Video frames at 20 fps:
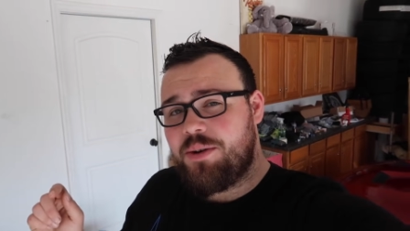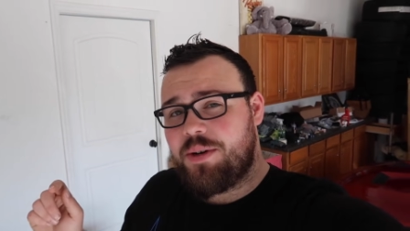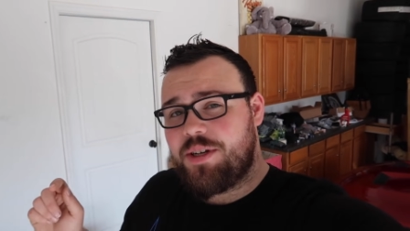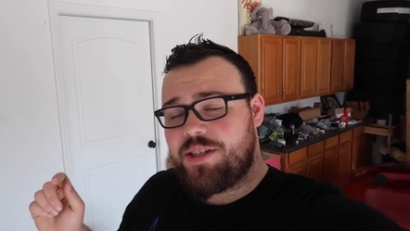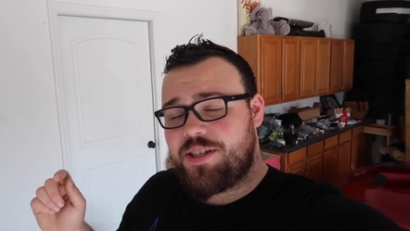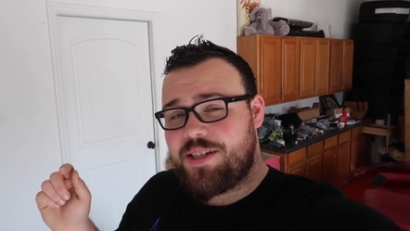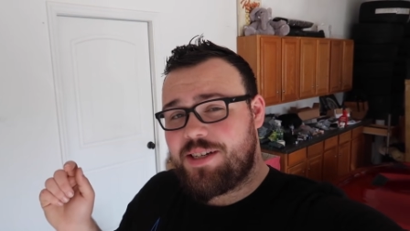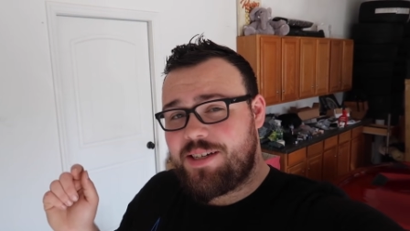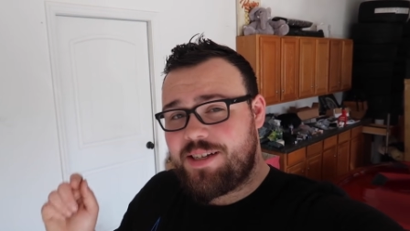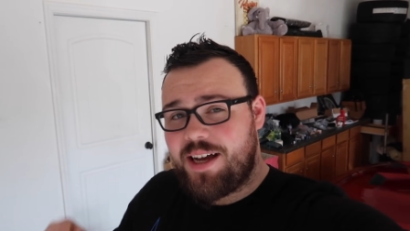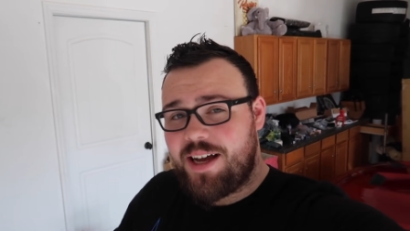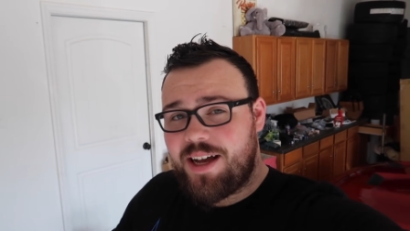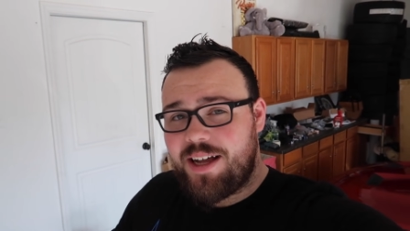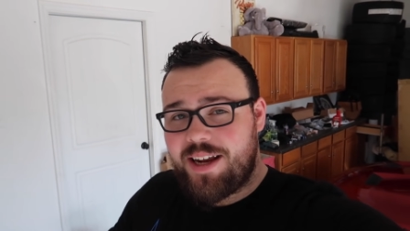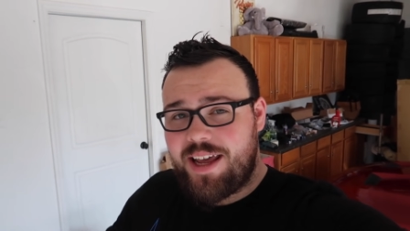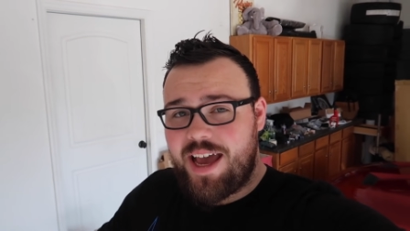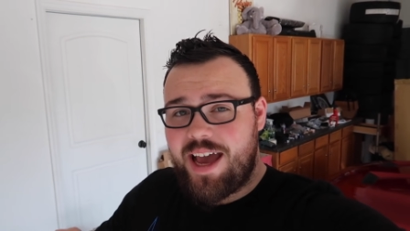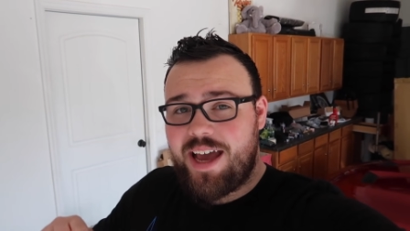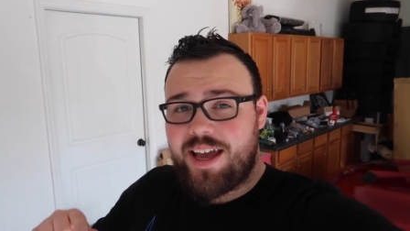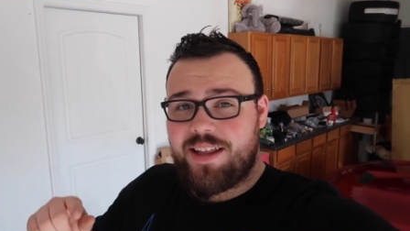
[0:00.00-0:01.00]
which
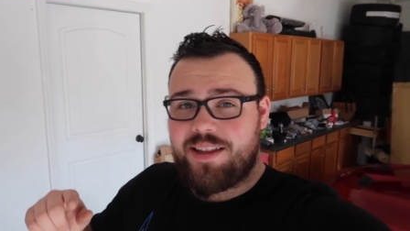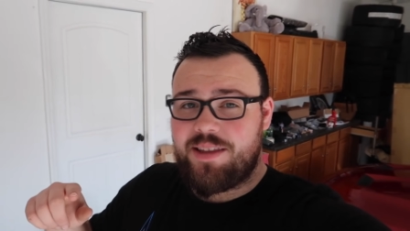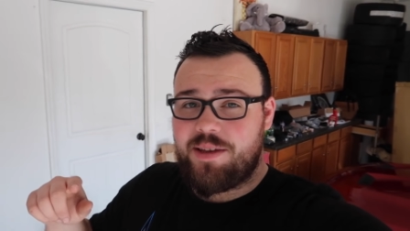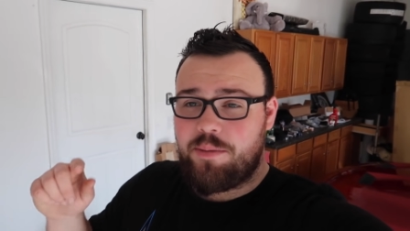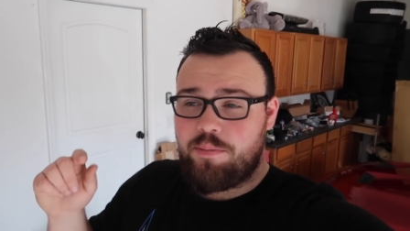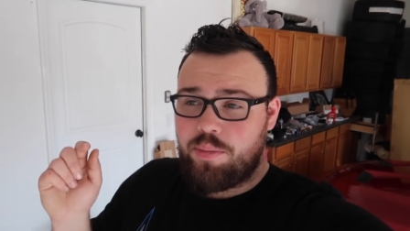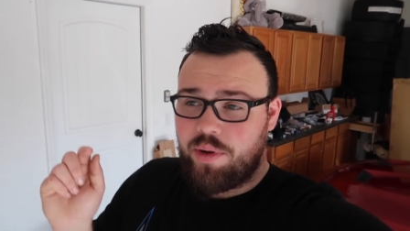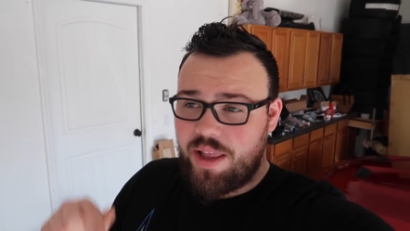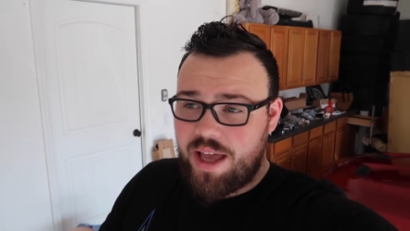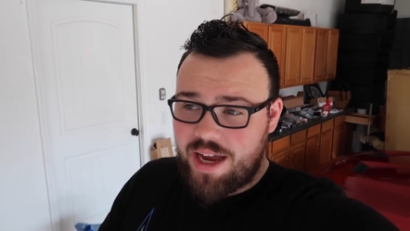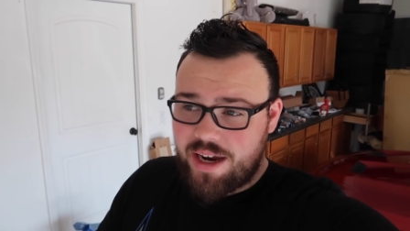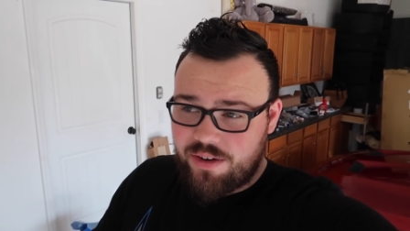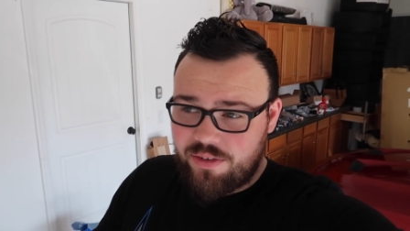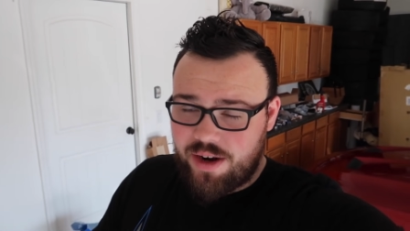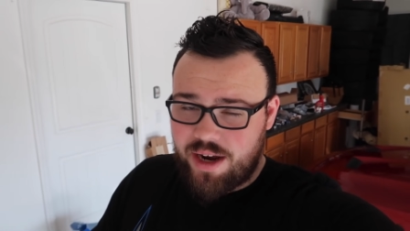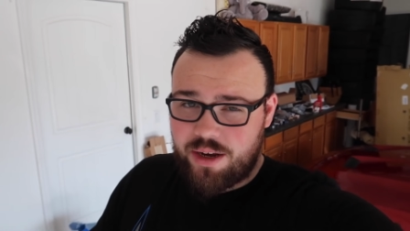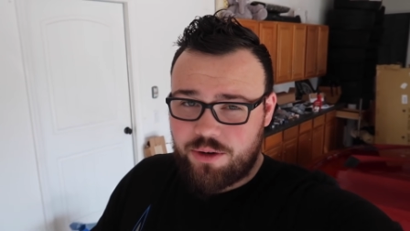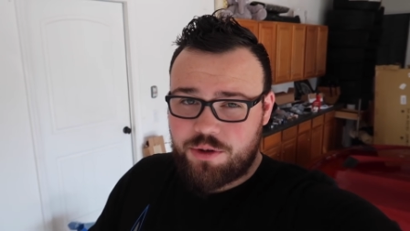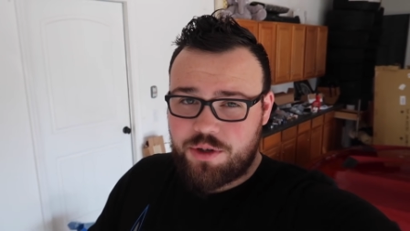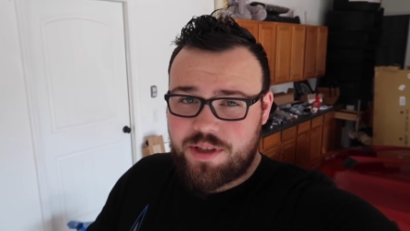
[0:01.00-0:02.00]
Don had the Black
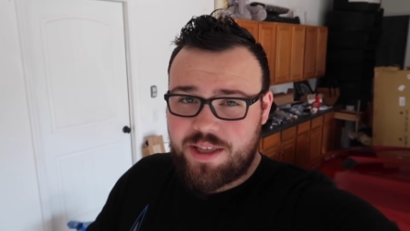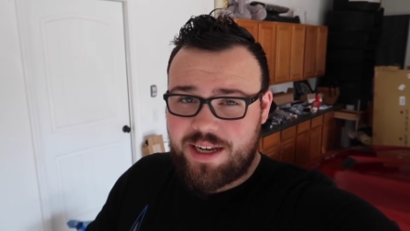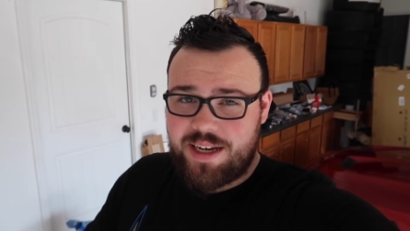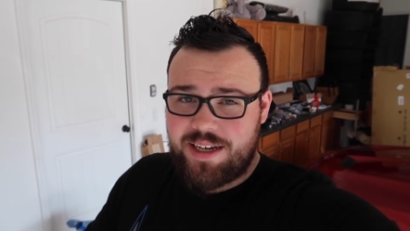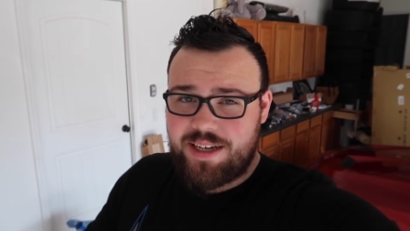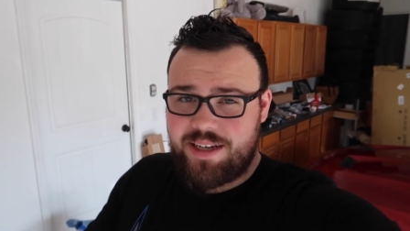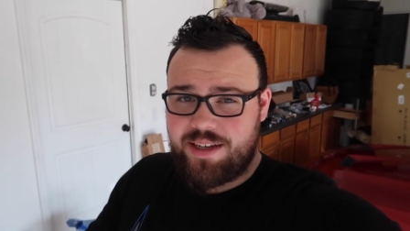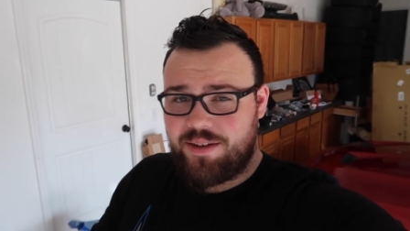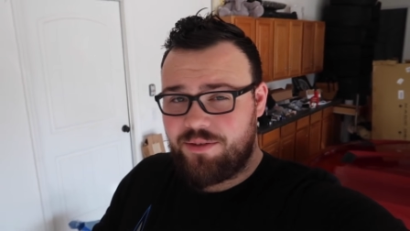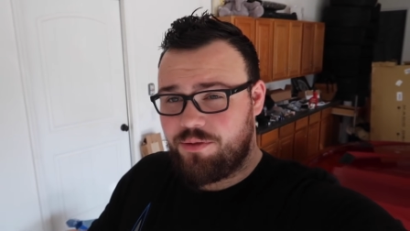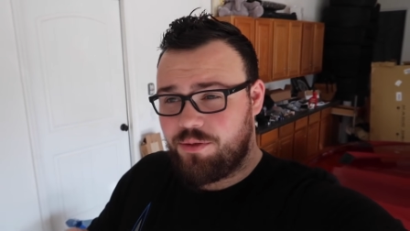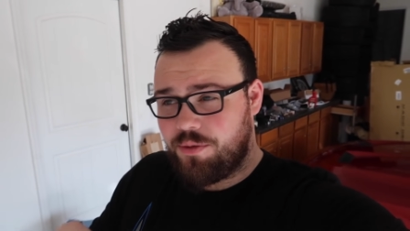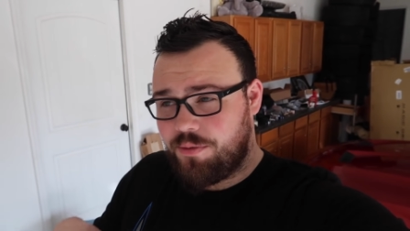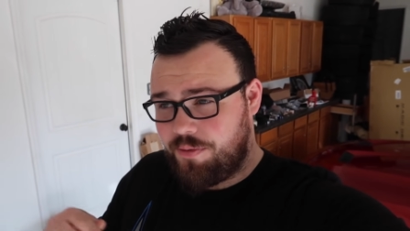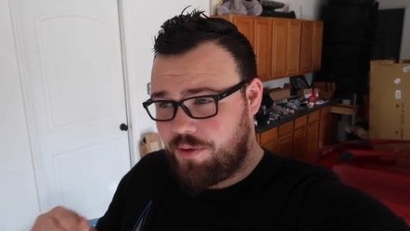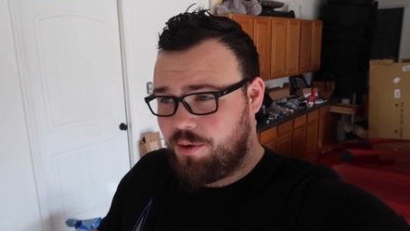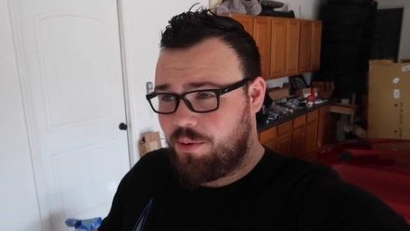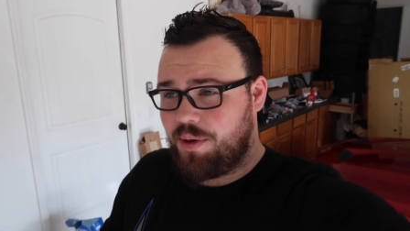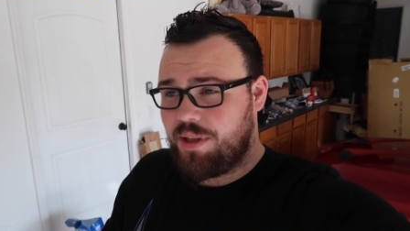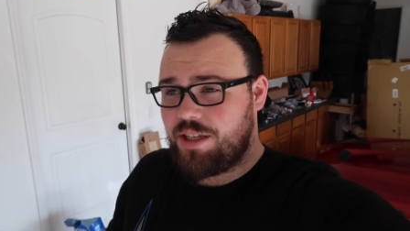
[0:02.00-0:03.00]
Roush that I did a
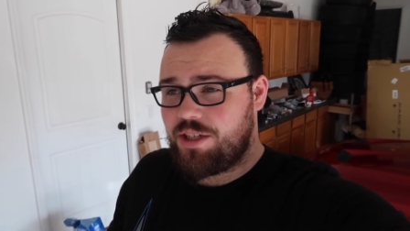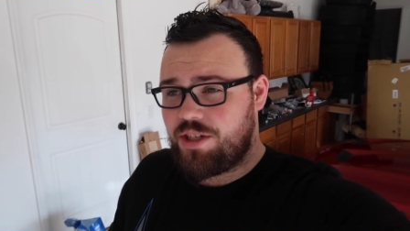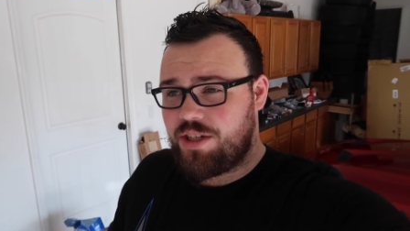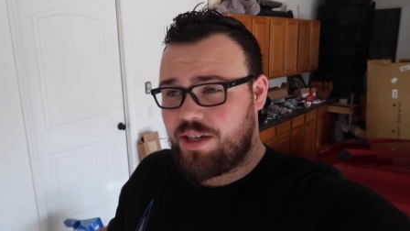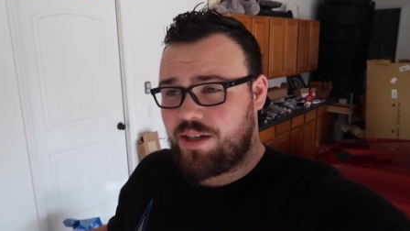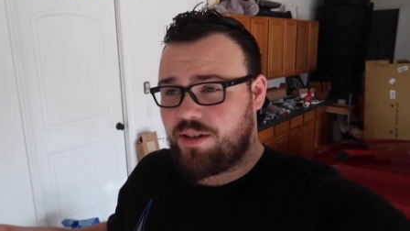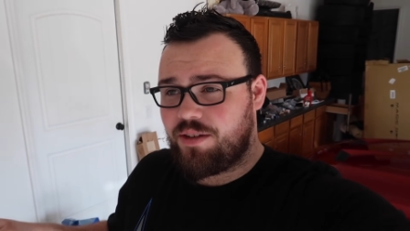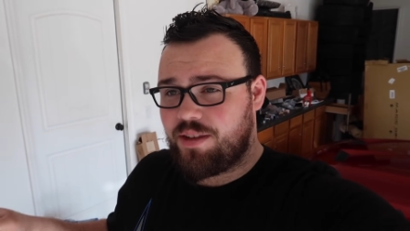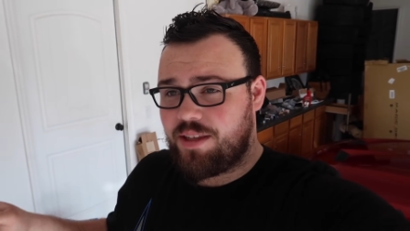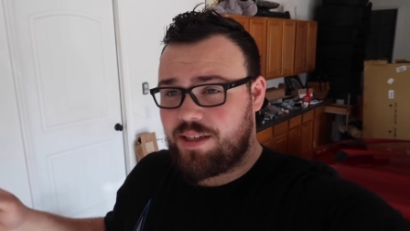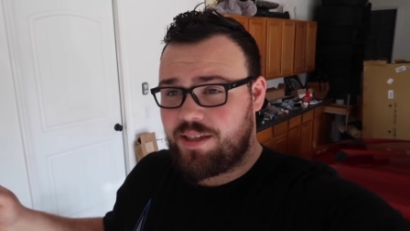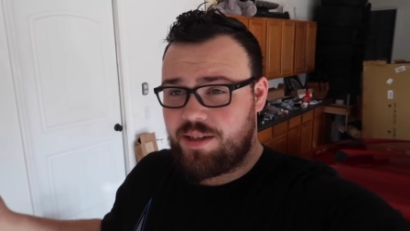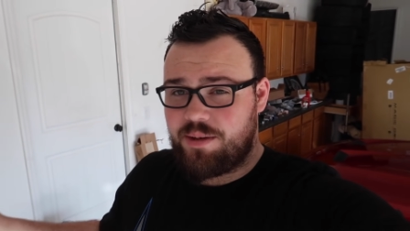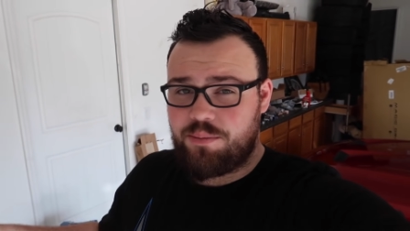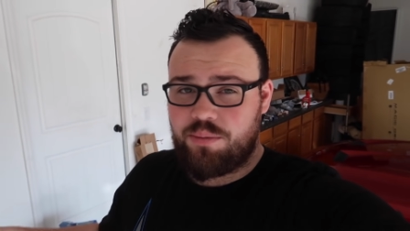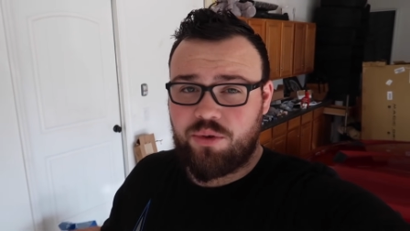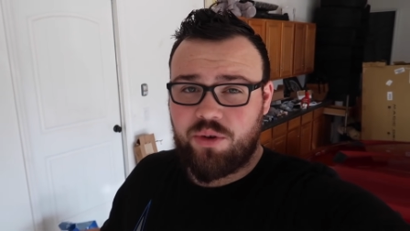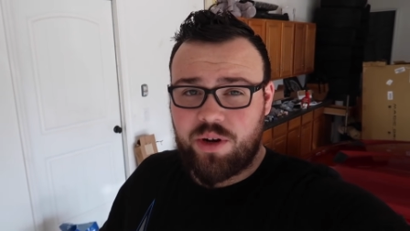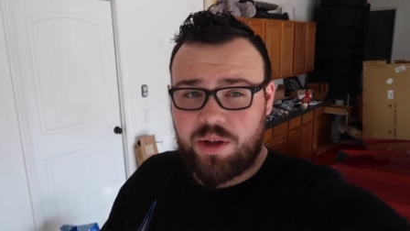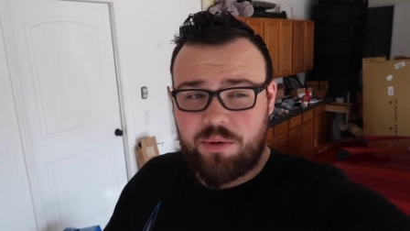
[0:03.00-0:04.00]
review on the channel that
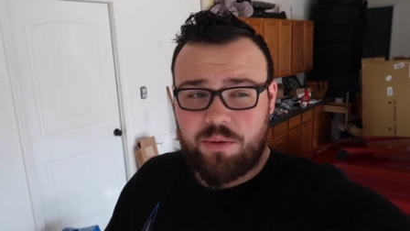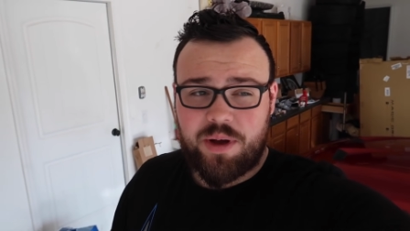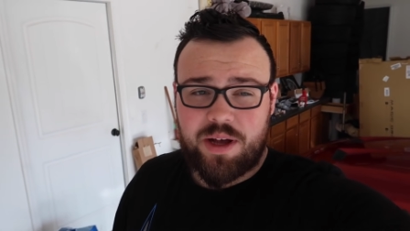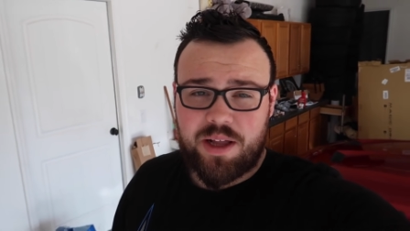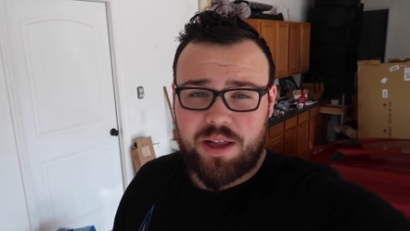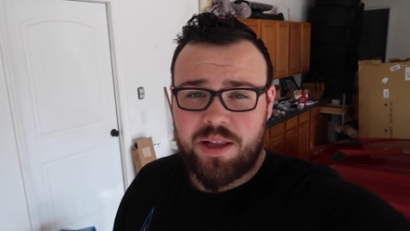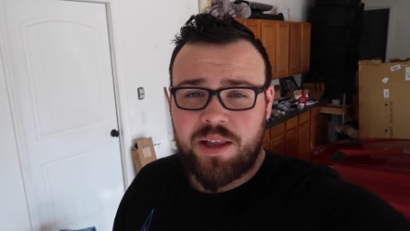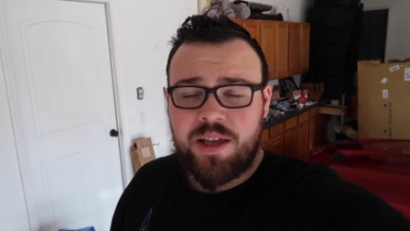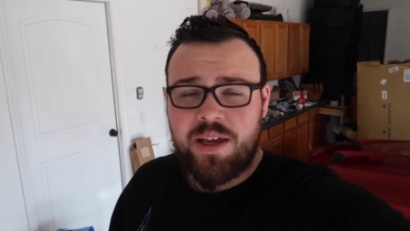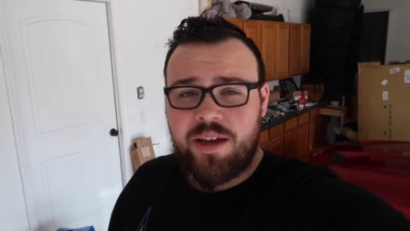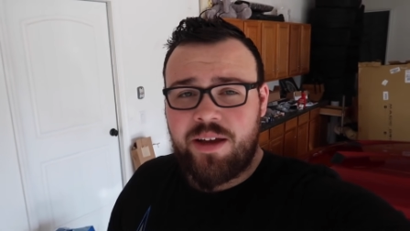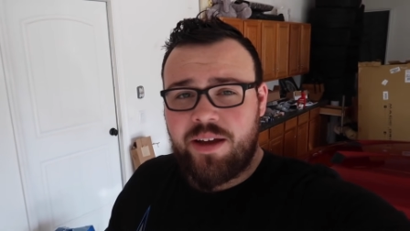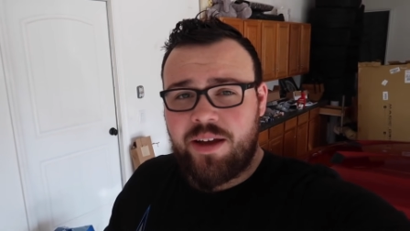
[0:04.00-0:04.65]
did pretty well.